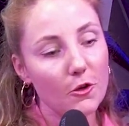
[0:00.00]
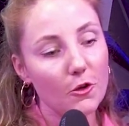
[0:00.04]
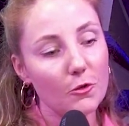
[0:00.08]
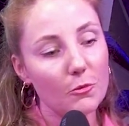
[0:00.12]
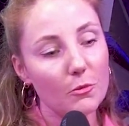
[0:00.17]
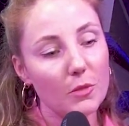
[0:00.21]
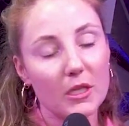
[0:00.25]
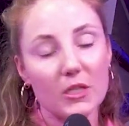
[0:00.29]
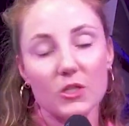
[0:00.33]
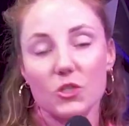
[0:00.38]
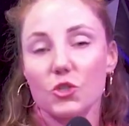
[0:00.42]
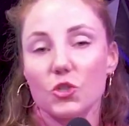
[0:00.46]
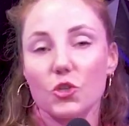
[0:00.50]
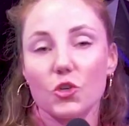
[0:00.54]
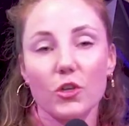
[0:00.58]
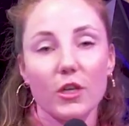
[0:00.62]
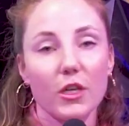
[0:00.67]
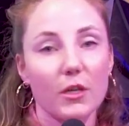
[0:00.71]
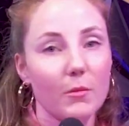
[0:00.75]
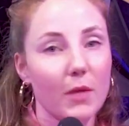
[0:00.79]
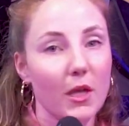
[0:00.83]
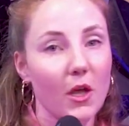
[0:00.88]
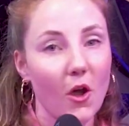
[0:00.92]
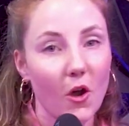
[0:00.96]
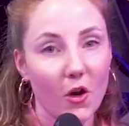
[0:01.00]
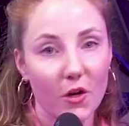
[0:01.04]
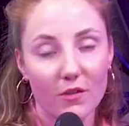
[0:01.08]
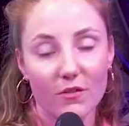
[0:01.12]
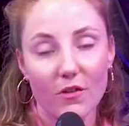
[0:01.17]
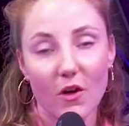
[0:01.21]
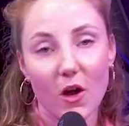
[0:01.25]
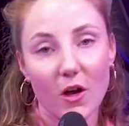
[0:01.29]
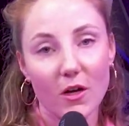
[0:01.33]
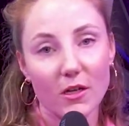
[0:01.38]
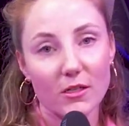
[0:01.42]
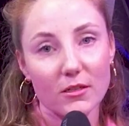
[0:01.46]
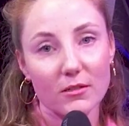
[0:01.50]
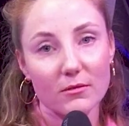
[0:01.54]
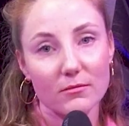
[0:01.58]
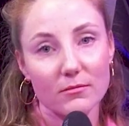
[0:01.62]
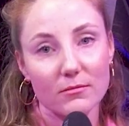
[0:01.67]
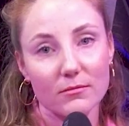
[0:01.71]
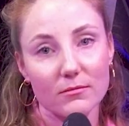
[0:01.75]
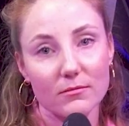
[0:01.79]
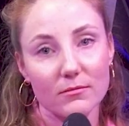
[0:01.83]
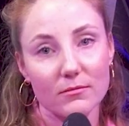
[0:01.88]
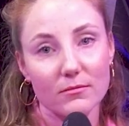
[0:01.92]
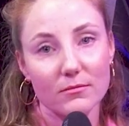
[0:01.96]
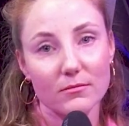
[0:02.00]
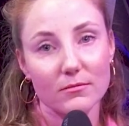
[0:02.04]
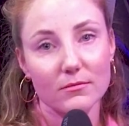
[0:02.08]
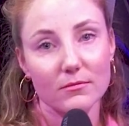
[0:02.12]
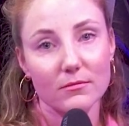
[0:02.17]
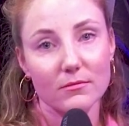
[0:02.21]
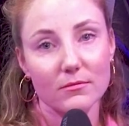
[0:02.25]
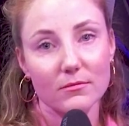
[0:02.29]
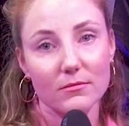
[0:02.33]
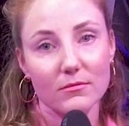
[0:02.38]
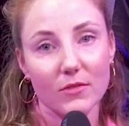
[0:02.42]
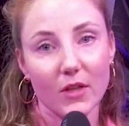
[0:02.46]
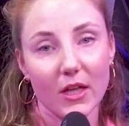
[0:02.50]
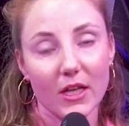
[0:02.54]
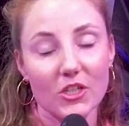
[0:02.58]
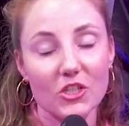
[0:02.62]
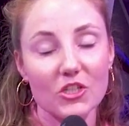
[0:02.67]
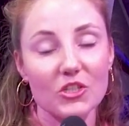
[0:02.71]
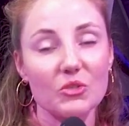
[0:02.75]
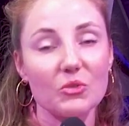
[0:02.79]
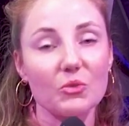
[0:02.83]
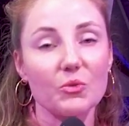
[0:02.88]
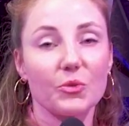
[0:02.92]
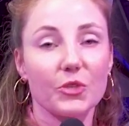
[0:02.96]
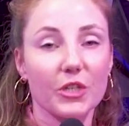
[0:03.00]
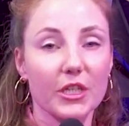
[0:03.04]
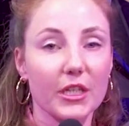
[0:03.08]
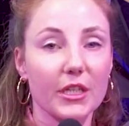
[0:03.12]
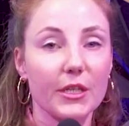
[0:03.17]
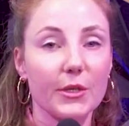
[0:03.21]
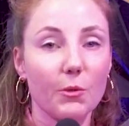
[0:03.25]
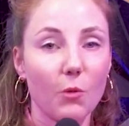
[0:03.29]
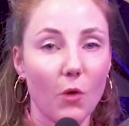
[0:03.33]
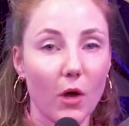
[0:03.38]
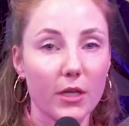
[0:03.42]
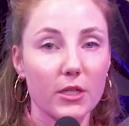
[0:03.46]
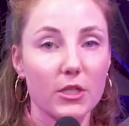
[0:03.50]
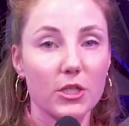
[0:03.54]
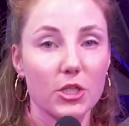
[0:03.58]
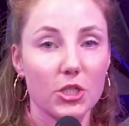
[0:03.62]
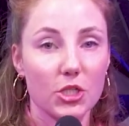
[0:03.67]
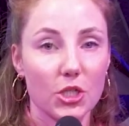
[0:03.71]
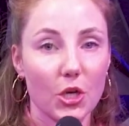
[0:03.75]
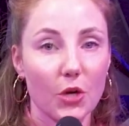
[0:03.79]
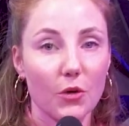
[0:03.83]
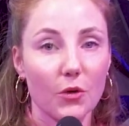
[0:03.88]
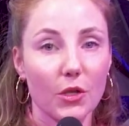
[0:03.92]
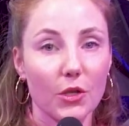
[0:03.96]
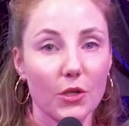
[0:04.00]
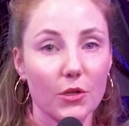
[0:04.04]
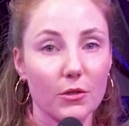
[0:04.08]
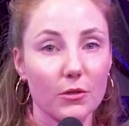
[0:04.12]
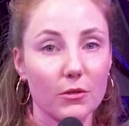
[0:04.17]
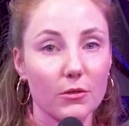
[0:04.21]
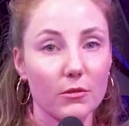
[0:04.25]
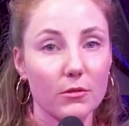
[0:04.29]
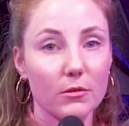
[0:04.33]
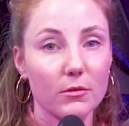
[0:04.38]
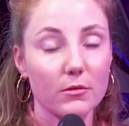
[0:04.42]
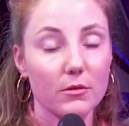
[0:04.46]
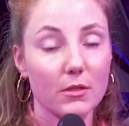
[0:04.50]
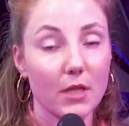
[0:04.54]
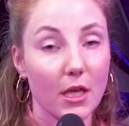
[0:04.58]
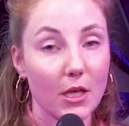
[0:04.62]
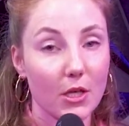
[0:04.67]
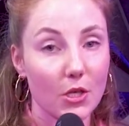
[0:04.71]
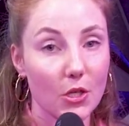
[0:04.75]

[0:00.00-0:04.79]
Because truly in my heart of heart, I just really want to show you that